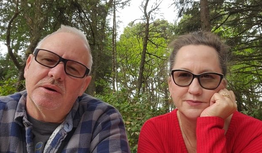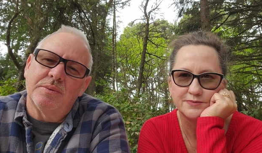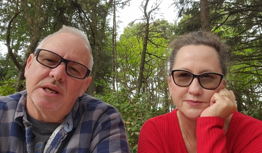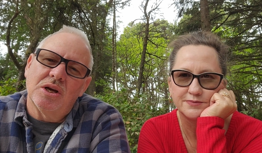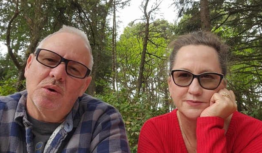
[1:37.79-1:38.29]
Speaker 1: that
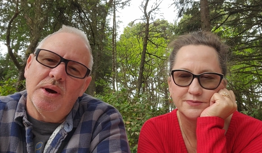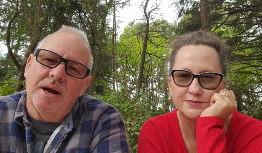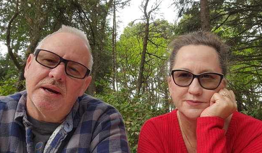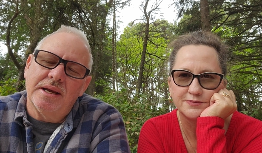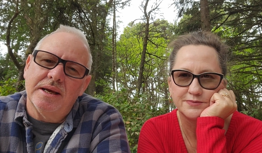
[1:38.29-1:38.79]
we can go
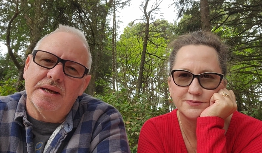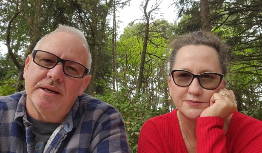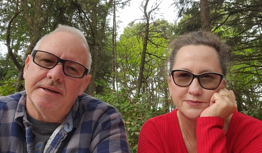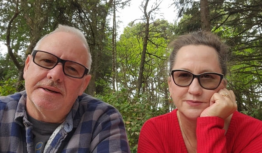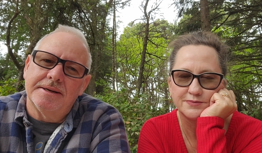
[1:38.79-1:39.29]
out
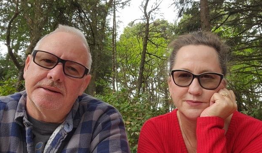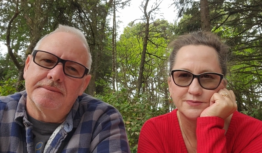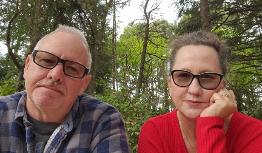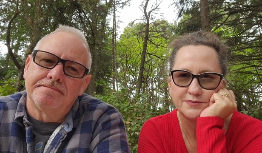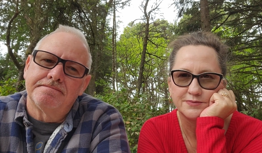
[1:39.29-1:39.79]
and uh,
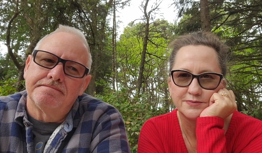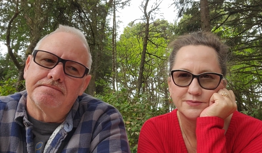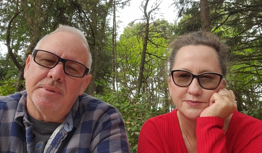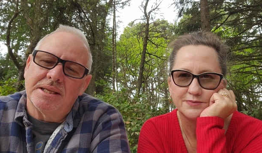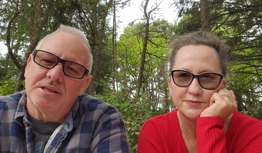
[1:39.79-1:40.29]

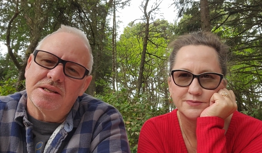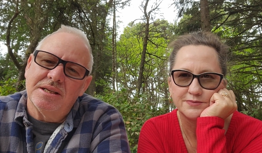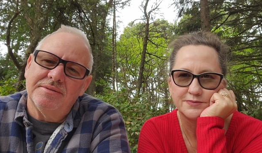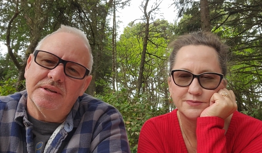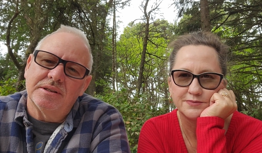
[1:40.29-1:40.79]
make this
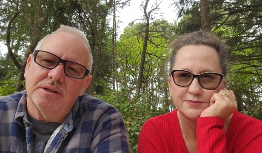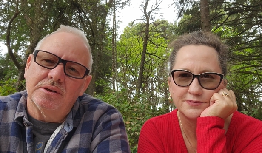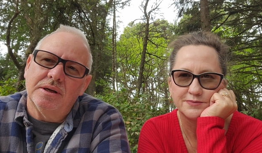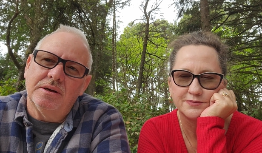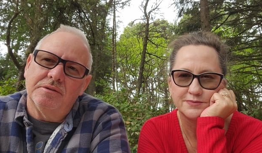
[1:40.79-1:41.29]
a living,
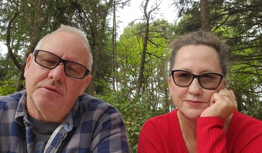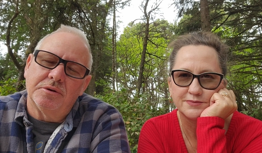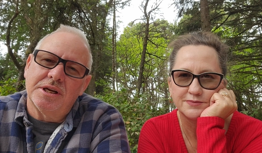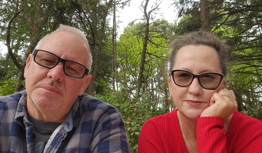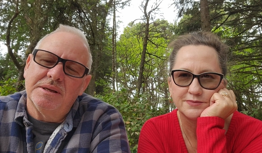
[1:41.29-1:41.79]
uh,
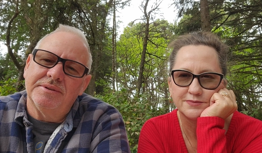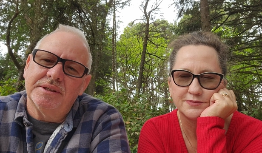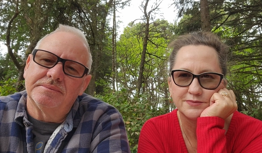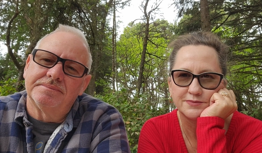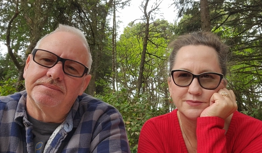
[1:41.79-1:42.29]
full-time
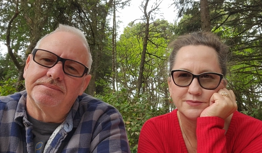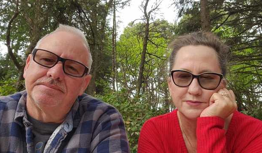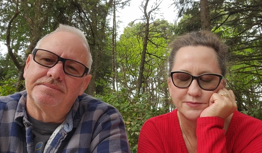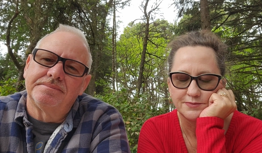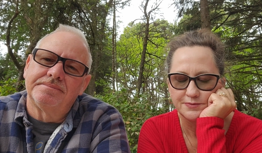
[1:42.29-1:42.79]
living.
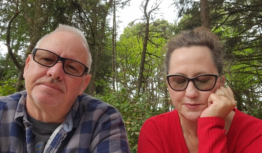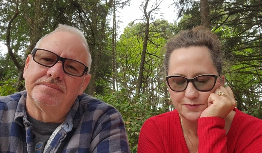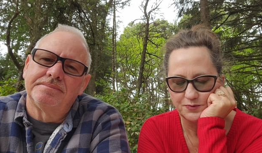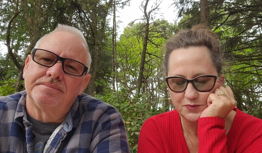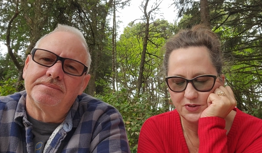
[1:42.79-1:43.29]

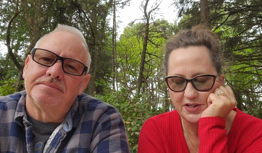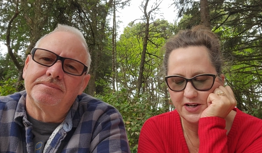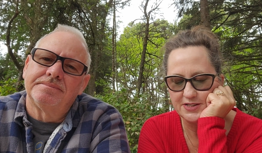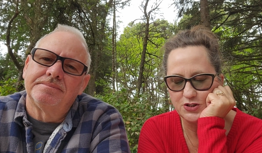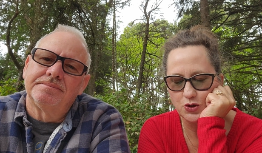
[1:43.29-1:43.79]

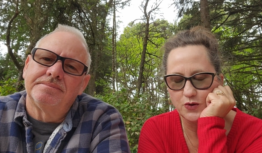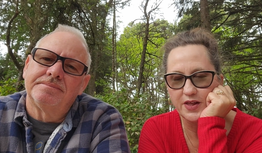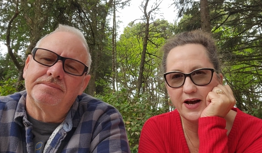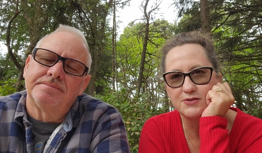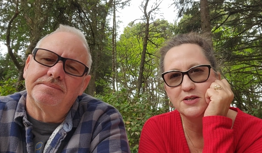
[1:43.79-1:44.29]
Speaker 2: Yeah, so
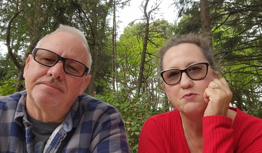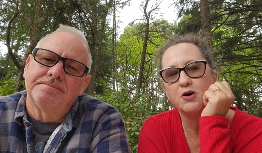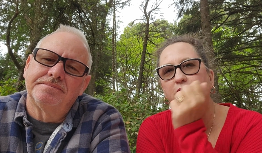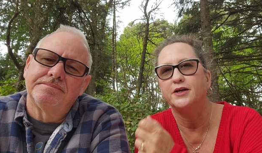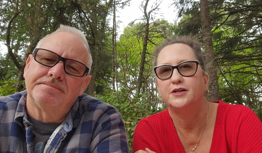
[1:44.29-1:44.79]
the housing
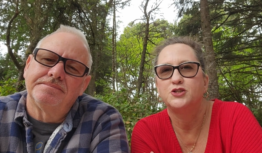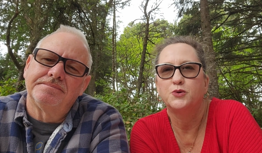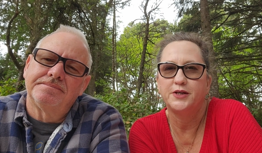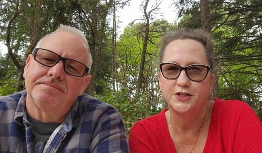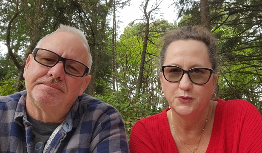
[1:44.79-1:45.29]
market in
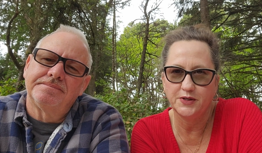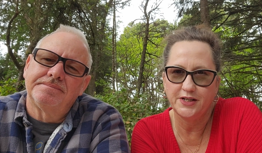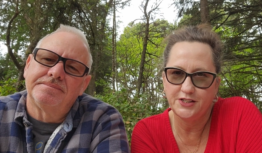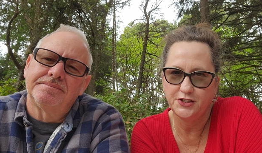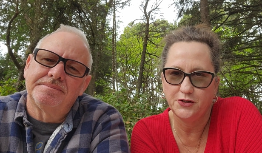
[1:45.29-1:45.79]

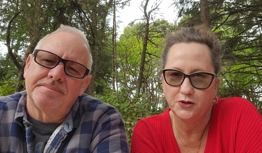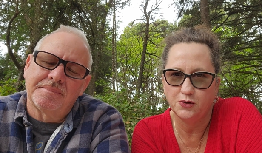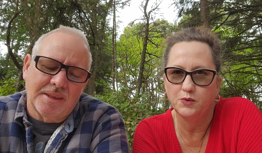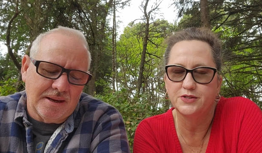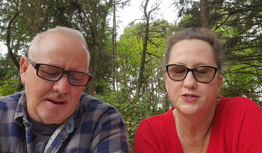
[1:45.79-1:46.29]

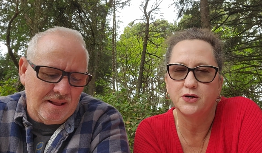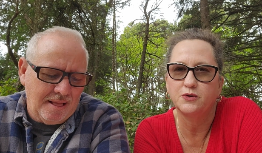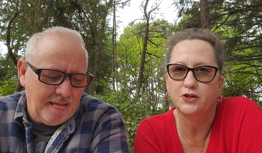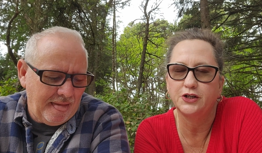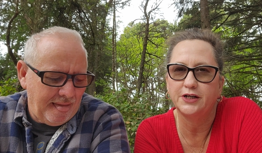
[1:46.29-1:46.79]
2022 was
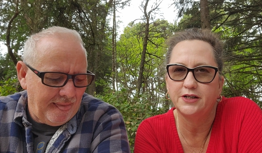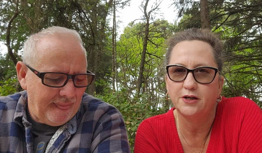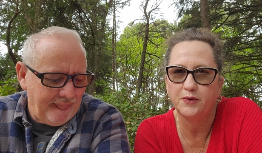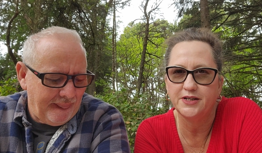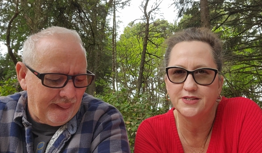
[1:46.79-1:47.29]
so
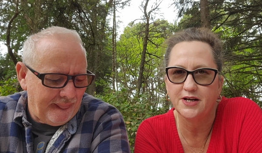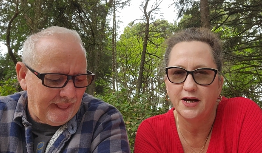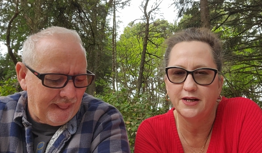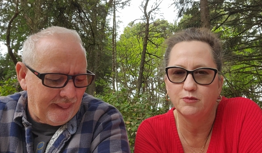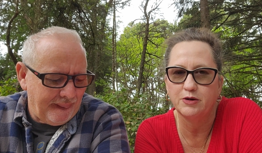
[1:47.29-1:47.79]
good, we
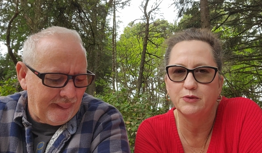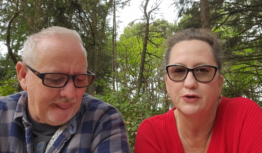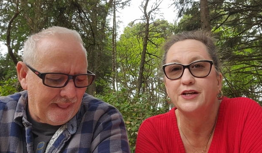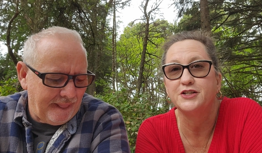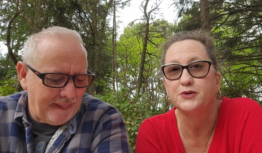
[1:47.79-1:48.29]
decided we
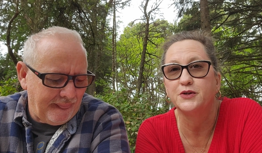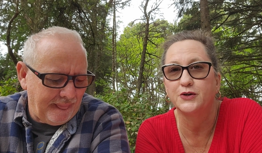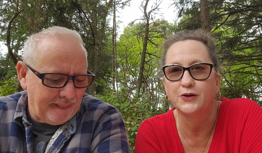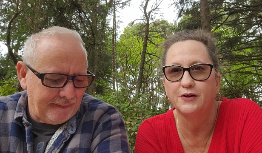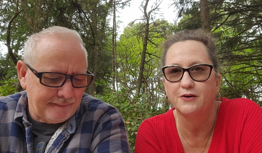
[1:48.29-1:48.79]
were going to do
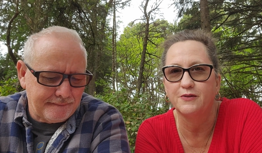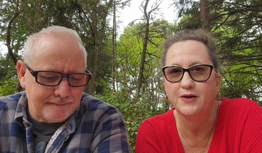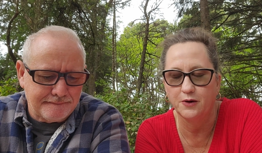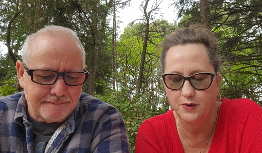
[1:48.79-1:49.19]
it earlier than